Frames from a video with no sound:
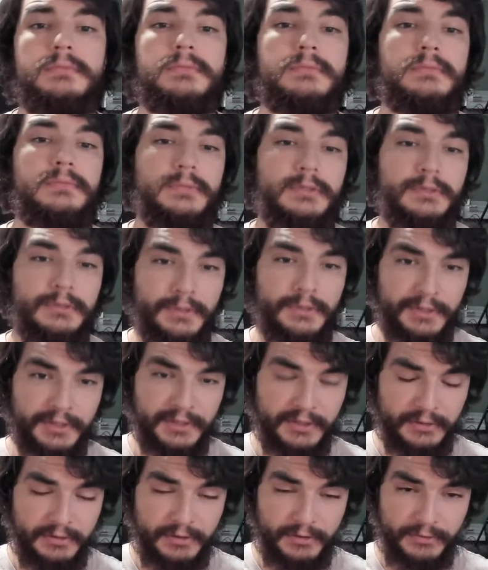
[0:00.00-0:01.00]
letting
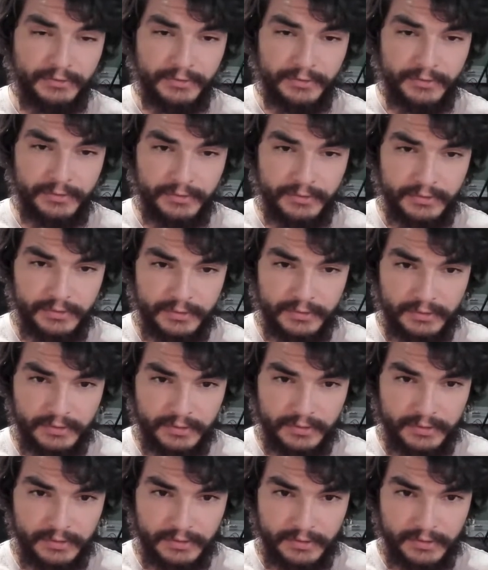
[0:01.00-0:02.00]
it through.
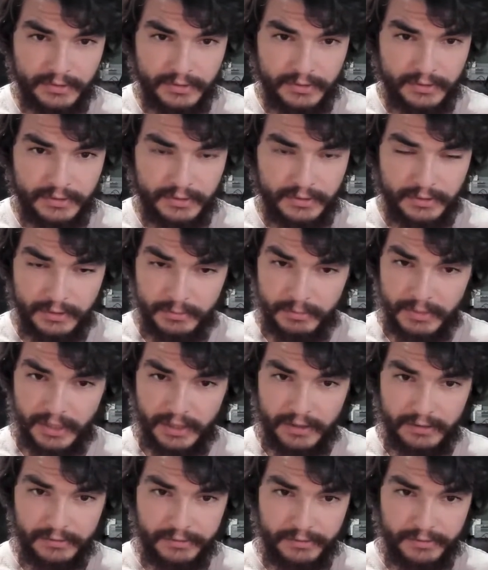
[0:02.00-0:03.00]
Your mouth